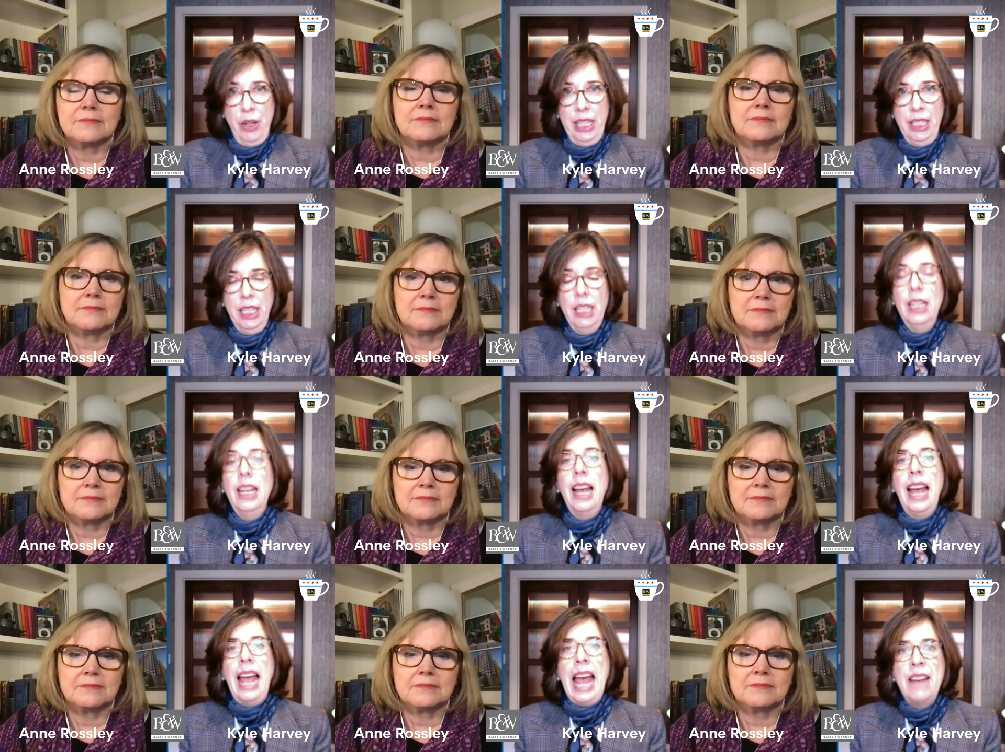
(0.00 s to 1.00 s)
Speaker 1: it,
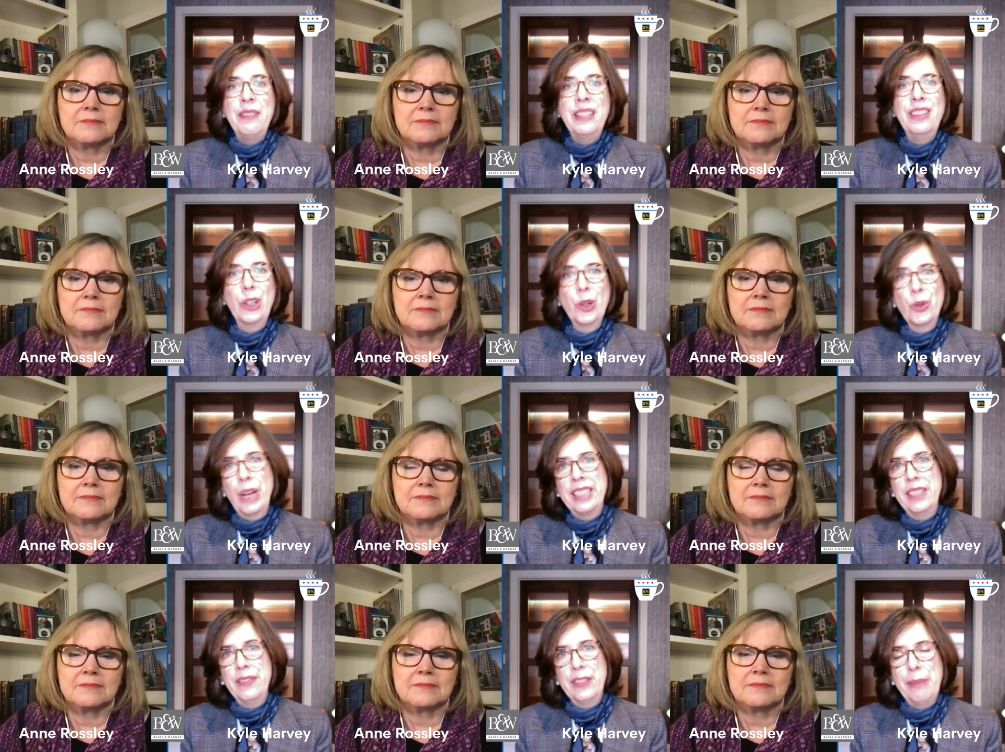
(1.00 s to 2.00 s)
having the correct
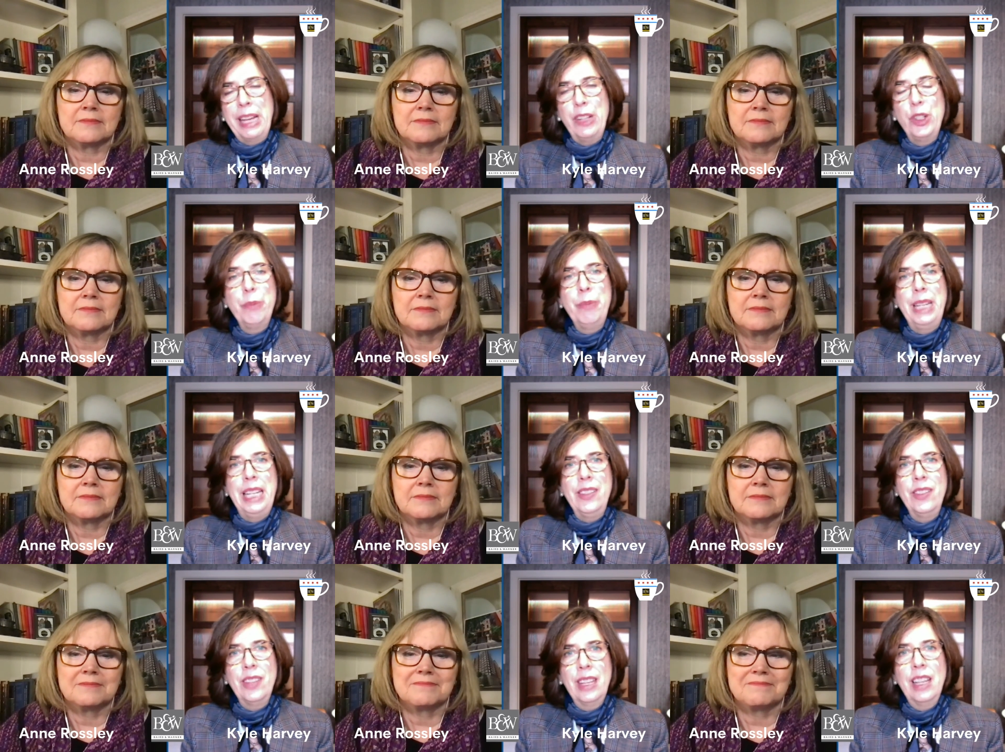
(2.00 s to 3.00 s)
information
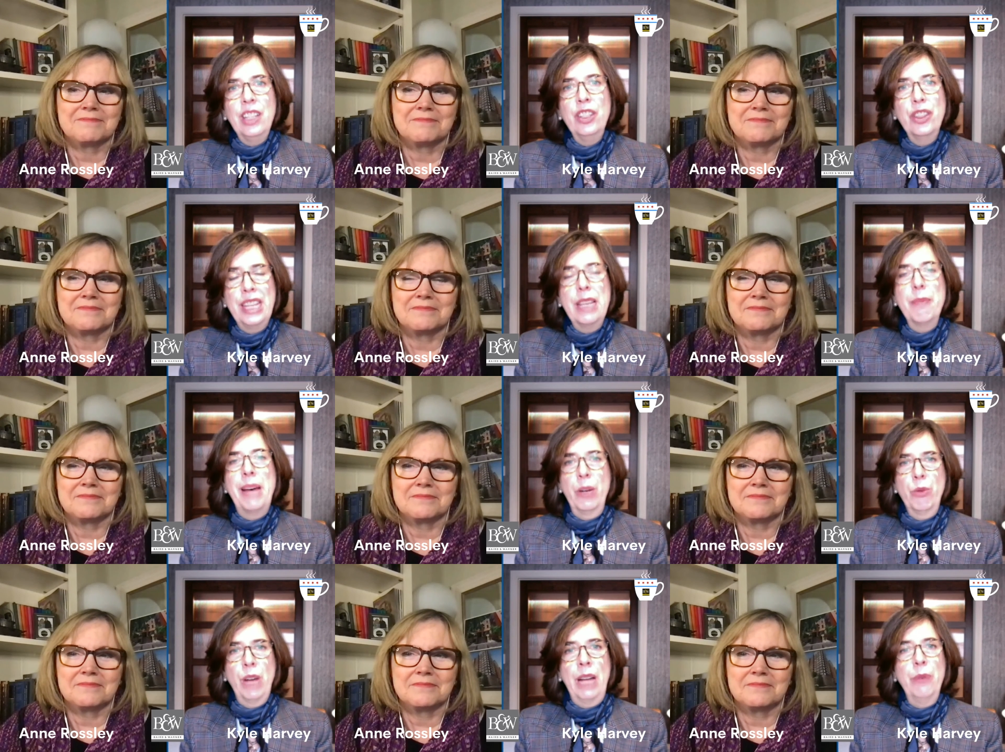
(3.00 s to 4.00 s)
means you'll think about
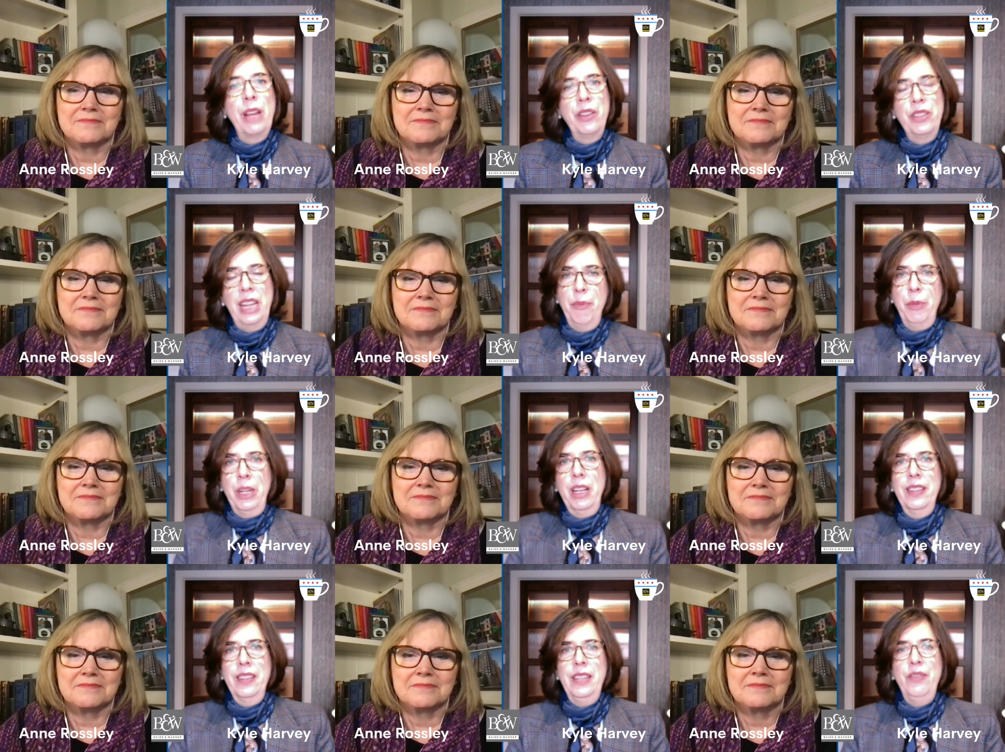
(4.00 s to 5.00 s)
it right rather than have
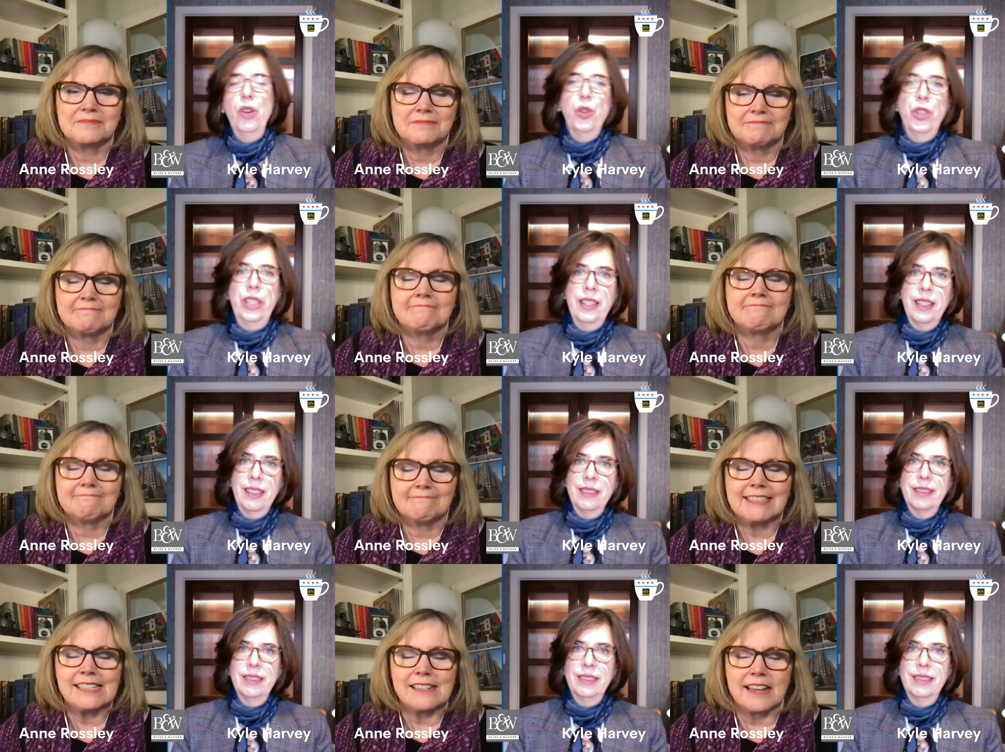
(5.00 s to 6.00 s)
preconceived notions.
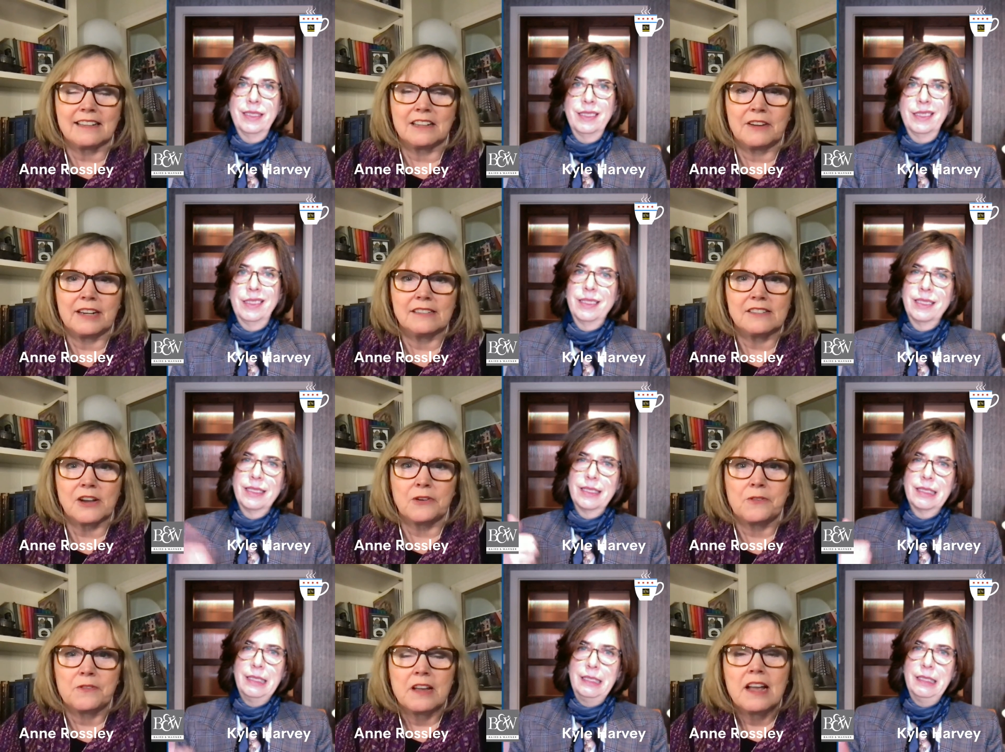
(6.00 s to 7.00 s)
Speaker 2: Exactly right.
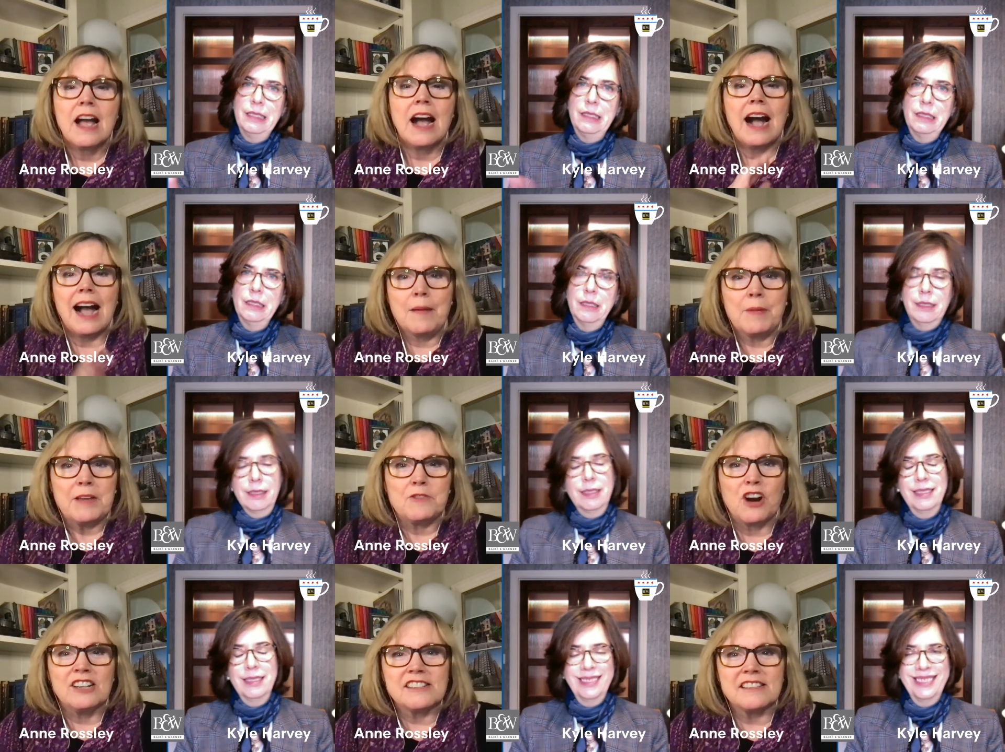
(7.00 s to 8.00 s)
So I'm Anne
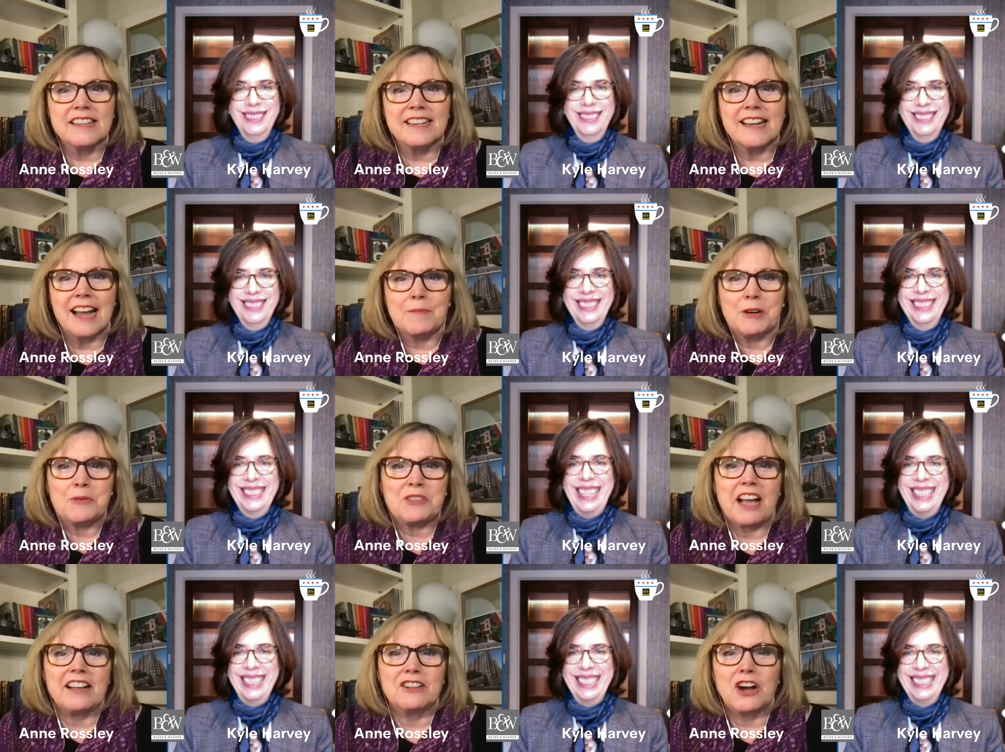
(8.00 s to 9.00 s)
Rossley. I'm here with
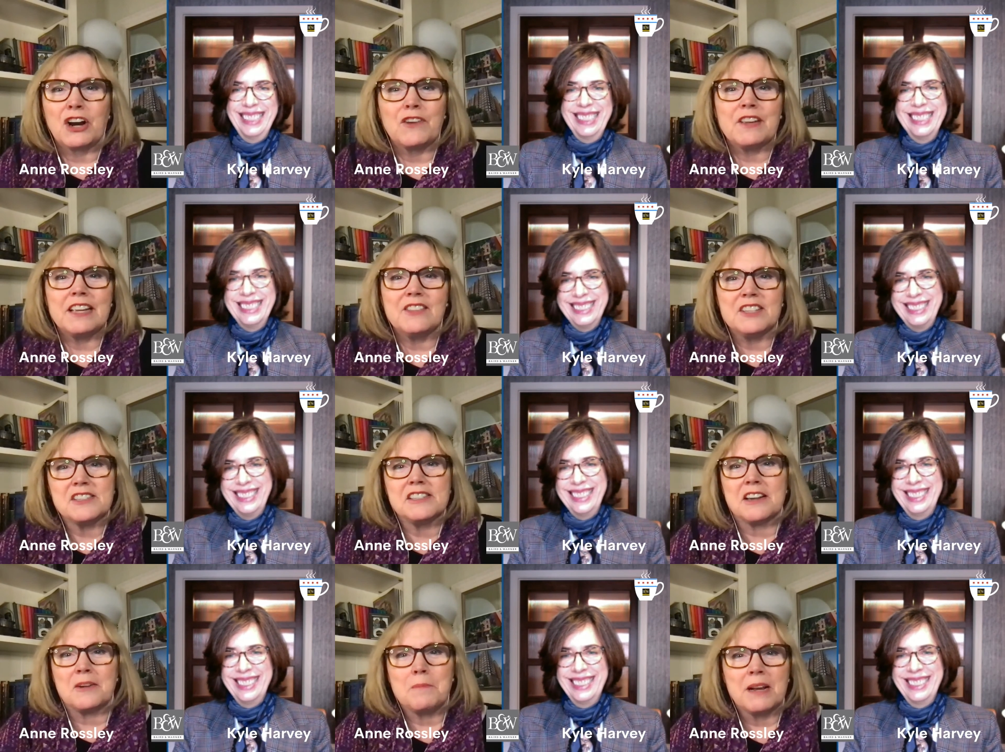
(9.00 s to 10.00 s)
Kyle Harvey. This is
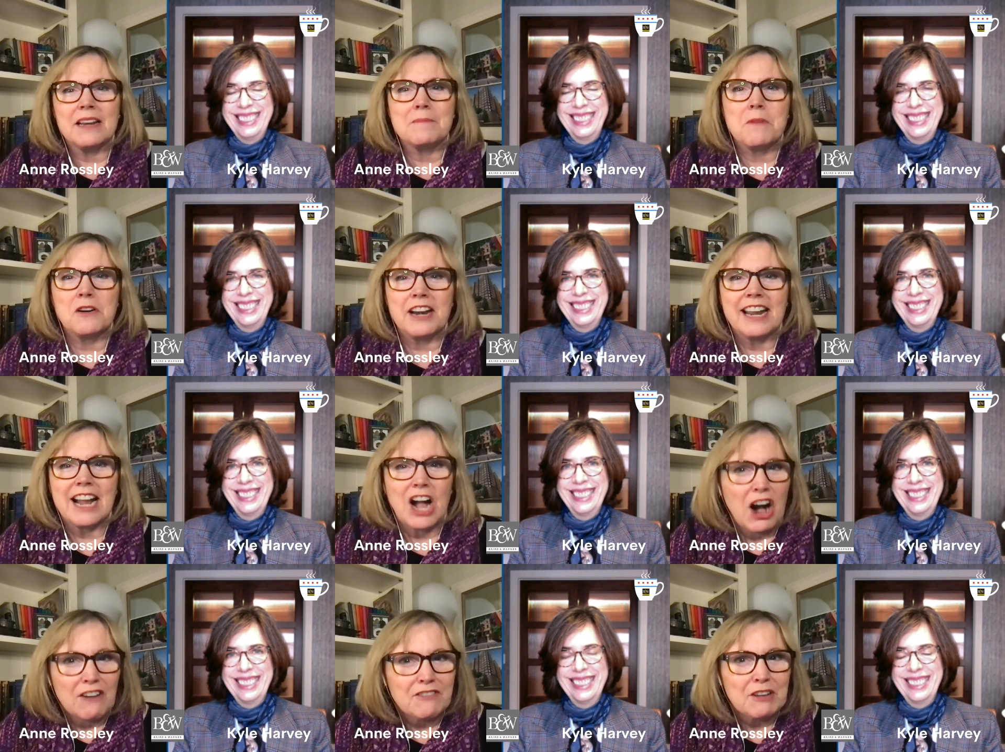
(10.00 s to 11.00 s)
our Monday morning
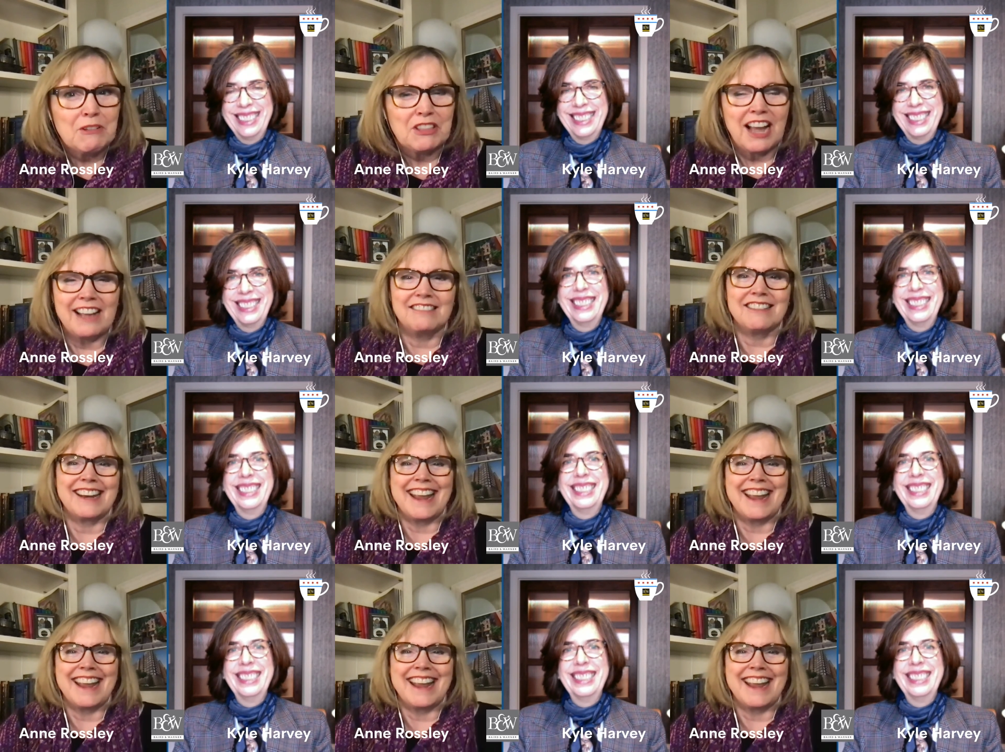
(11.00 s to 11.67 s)
coffee with Kyle and